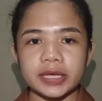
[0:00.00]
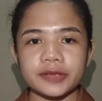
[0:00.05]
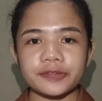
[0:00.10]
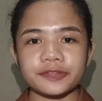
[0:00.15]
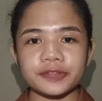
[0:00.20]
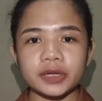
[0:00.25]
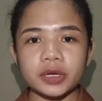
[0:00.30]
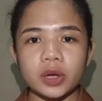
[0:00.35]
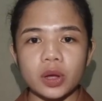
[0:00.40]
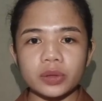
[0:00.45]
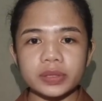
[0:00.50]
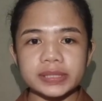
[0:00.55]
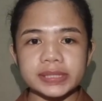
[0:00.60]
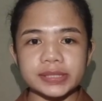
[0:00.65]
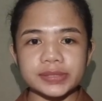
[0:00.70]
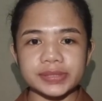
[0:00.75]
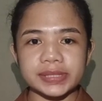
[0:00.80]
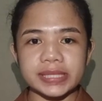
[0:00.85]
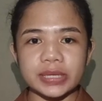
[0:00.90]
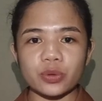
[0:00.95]
if the goal
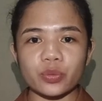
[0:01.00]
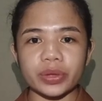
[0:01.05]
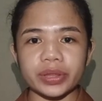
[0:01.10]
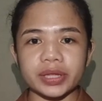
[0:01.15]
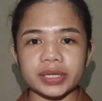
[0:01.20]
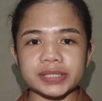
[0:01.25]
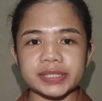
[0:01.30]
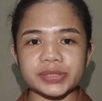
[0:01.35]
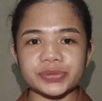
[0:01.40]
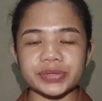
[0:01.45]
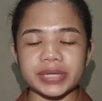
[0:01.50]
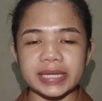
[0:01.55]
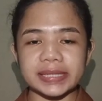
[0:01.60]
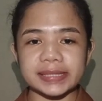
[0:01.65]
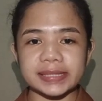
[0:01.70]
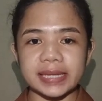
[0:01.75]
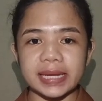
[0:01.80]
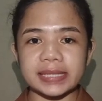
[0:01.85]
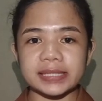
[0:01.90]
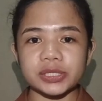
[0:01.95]
is to see whether
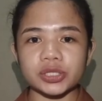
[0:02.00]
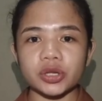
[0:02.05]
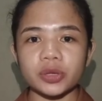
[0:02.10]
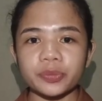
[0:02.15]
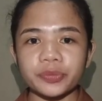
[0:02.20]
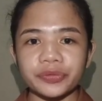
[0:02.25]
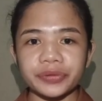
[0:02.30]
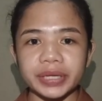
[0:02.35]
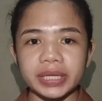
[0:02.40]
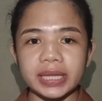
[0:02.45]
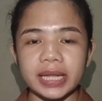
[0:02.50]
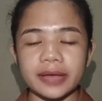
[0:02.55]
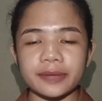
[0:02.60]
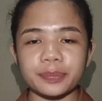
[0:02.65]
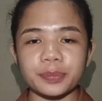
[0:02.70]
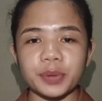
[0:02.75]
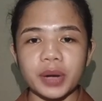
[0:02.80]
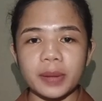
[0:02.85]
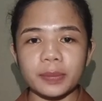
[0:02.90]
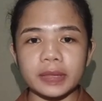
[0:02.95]
students can solve
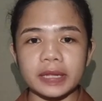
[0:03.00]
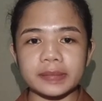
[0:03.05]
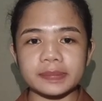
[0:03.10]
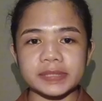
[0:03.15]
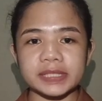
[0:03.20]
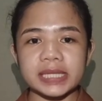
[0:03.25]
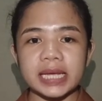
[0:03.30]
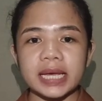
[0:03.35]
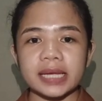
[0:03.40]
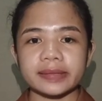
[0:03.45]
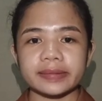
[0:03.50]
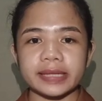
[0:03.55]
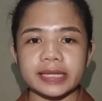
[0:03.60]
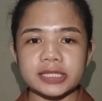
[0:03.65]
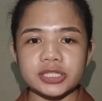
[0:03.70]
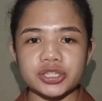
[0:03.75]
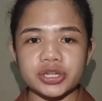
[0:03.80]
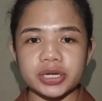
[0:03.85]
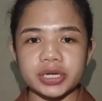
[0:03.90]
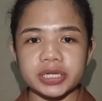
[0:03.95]
real-life problems,
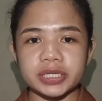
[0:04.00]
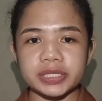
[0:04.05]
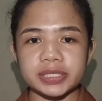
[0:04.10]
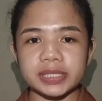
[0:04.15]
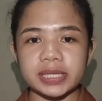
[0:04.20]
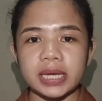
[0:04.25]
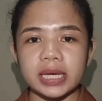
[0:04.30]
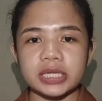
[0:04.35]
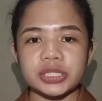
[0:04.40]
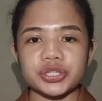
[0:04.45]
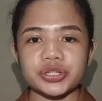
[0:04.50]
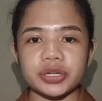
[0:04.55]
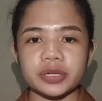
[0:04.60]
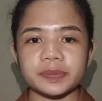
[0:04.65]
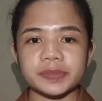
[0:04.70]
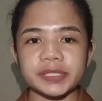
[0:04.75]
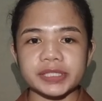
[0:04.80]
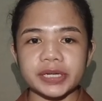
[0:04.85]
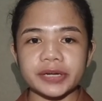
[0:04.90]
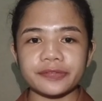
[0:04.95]
teachers
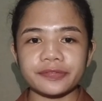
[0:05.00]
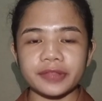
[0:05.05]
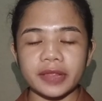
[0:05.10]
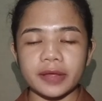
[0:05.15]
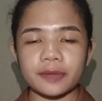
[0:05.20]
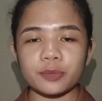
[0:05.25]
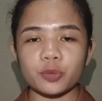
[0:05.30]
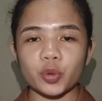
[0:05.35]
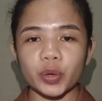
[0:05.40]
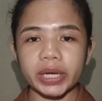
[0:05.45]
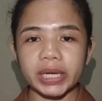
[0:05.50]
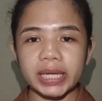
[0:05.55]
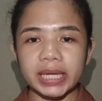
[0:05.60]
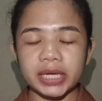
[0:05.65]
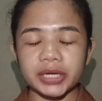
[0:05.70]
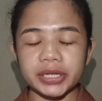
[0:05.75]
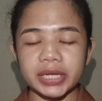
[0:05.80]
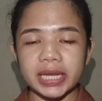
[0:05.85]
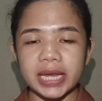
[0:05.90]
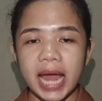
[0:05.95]
should observe them
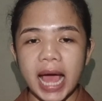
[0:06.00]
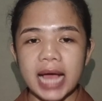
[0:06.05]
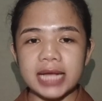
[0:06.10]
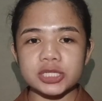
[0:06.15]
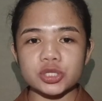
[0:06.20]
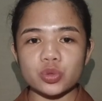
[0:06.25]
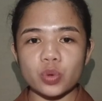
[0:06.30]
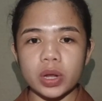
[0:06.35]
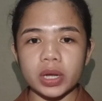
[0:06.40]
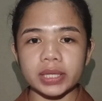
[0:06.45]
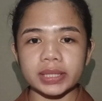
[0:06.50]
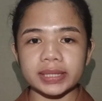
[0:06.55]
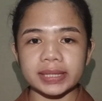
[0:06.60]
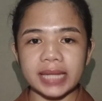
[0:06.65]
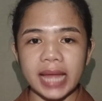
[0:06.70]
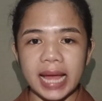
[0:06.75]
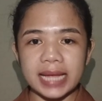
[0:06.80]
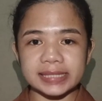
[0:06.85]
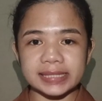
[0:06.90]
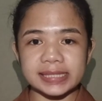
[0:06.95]
working on an actual
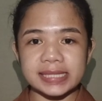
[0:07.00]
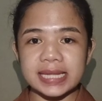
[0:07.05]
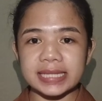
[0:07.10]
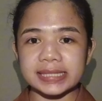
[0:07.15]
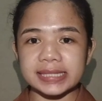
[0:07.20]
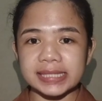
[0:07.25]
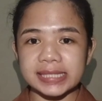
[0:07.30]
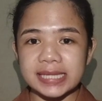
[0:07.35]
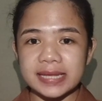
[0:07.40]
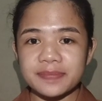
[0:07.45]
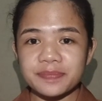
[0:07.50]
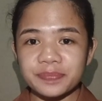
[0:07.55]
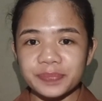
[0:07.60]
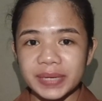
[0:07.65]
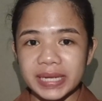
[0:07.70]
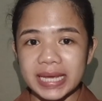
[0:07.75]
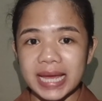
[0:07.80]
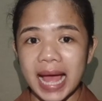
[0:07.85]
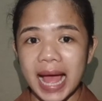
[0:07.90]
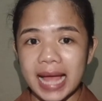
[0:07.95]
task, not
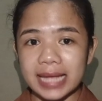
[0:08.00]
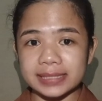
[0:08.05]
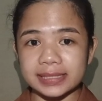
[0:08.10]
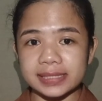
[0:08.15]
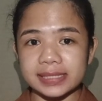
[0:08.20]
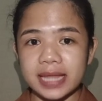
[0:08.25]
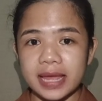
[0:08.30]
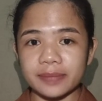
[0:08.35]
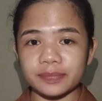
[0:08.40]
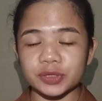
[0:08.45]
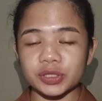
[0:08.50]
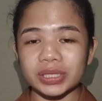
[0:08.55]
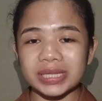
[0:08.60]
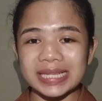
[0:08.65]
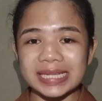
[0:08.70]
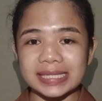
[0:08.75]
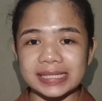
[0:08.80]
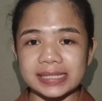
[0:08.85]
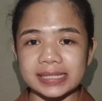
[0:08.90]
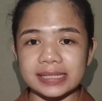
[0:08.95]
simply ask them to
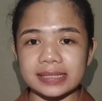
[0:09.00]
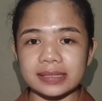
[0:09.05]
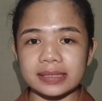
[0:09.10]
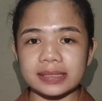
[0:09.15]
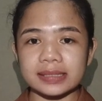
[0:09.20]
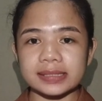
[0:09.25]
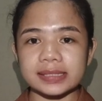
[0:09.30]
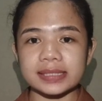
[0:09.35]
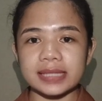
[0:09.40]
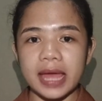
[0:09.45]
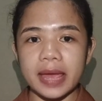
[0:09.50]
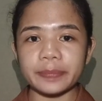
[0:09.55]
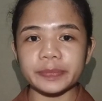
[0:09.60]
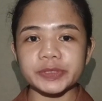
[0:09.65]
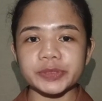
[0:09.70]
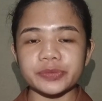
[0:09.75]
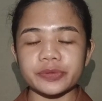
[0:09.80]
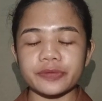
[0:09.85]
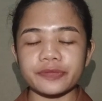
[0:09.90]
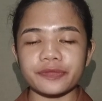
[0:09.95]
list
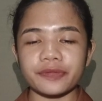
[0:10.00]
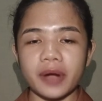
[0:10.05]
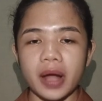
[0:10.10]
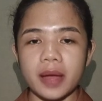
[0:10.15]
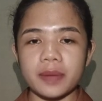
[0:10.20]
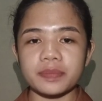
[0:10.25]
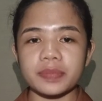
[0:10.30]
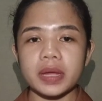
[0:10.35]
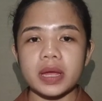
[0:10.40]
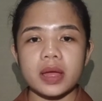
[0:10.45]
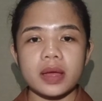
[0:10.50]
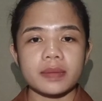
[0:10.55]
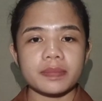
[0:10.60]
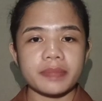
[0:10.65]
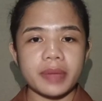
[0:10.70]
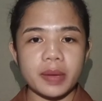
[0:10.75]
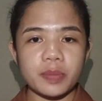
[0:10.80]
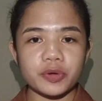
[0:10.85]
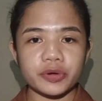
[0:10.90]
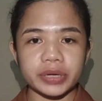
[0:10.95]
steps from
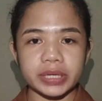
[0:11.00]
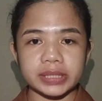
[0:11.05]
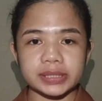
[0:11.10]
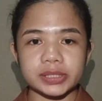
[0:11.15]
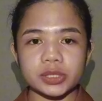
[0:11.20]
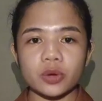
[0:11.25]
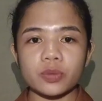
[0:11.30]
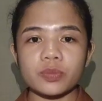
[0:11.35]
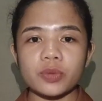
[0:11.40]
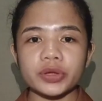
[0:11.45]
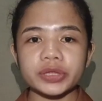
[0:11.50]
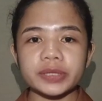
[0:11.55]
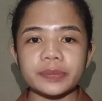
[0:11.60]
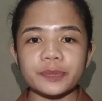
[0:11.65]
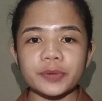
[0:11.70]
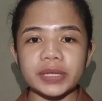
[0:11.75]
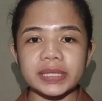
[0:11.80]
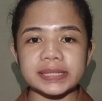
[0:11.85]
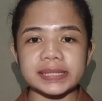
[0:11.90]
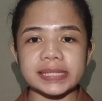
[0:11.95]
memory. So
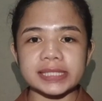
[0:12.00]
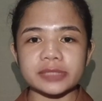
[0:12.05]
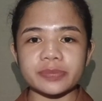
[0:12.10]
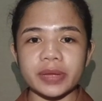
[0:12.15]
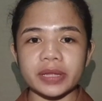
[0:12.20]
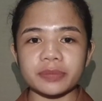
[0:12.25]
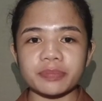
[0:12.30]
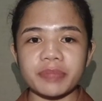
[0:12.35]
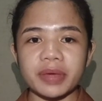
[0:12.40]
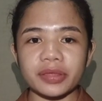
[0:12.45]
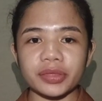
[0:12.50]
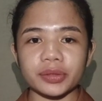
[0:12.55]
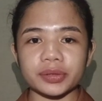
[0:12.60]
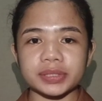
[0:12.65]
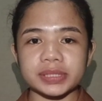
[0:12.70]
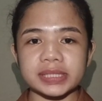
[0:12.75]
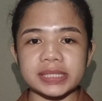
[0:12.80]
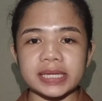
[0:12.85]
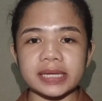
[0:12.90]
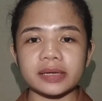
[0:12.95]
multiple assessment
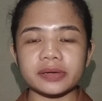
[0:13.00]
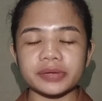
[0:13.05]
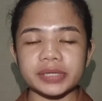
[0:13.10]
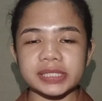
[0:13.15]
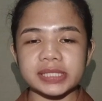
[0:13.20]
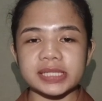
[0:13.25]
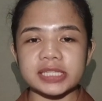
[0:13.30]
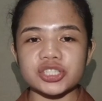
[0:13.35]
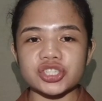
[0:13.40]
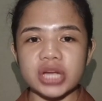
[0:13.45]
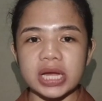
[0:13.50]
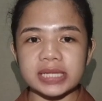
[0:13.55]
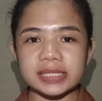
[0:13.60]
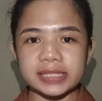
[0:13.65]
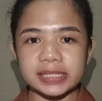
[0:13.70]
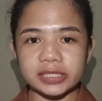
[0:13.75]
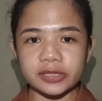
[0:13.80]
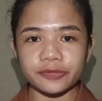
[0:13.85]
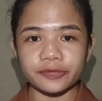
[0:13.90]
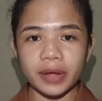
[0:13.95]
methods increase the
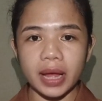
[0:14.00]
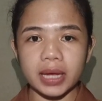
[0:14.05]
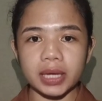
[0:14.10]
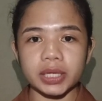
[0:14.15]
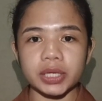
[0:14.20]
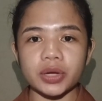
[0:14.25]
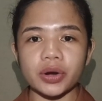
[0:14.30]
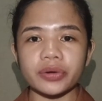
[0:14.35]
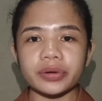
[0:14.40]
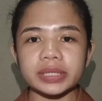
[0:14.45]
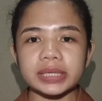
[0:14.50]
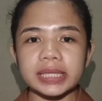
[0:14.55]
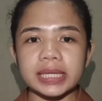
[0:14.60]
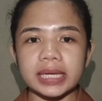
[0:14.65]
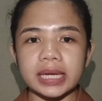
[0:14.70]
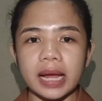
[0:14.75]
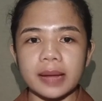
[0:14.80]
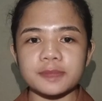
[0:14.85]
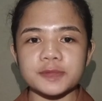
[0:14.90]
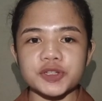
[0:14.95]
chances of
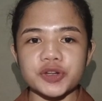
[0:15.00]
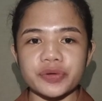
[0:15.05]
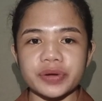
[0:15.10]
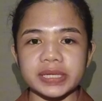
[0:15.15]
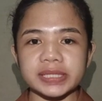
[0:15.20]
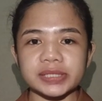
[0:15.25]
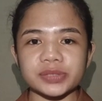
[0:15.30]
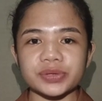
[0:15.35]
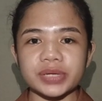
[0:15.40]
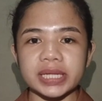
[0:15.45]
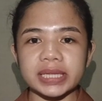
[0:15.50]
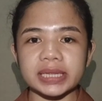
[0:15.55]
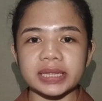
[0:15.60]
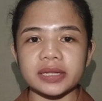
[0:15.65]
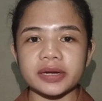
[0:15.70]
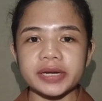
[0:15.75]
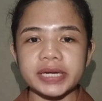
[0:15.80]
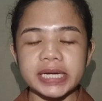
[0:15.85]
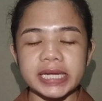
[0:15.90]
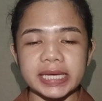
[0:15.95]
accurately capturing student
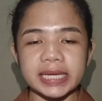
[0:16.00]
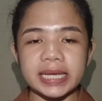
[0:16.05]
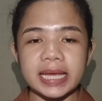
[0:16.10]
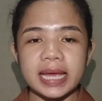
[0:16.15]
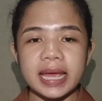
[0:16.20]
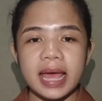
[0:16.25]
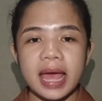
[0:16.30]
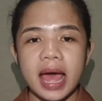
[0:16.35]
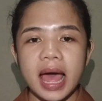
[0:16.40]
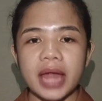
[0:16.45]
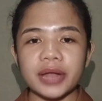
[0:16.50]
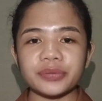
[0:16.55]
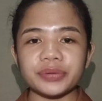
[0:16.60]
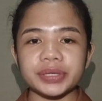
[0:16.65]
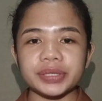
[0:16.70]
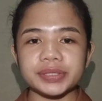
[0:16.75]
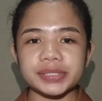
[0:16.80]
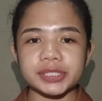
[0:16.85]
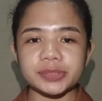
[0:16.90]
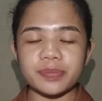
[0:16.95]
learning and
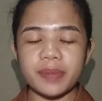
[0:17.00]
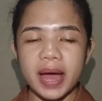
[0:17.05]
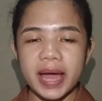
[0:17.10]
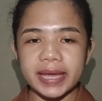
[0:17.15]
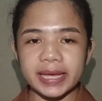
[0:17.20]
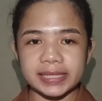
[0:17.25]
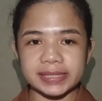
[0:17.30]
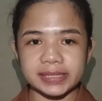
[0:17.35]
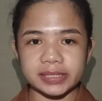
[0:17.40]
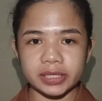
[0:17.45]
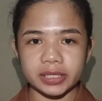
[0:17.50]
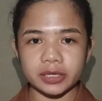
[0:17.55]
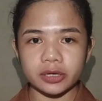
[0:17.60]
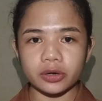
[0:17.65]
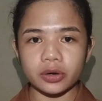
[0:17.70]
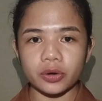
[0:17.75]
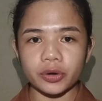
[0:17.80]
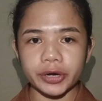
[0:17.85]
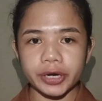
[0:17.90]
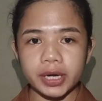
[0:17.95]
reduce bias
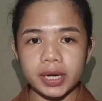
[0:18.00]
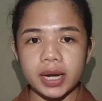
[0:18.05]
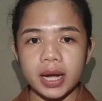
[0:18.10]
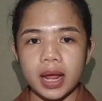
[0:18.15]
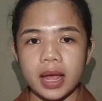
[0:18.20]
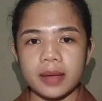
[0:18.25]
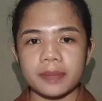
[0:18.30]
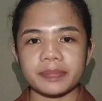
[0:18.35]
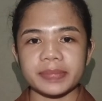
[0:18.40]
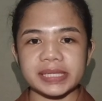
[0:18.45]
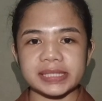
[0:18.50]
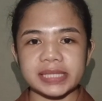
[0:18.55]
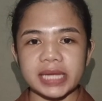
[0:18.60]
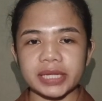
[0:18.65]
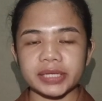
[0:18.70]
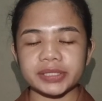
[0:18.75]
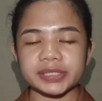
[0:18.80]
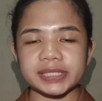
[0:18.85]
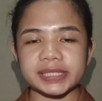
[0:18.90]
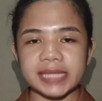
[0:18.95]
or
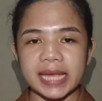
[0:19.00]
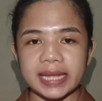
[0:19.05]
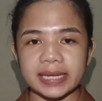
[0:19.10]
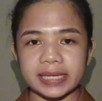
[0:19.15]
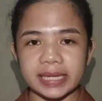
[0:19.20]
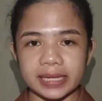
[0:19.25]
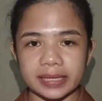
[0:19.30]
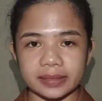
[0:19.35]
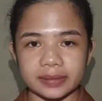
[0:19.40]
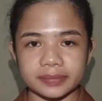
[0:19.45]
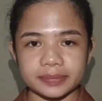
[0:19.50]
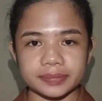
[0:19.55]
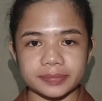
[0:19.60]
misunderstanding.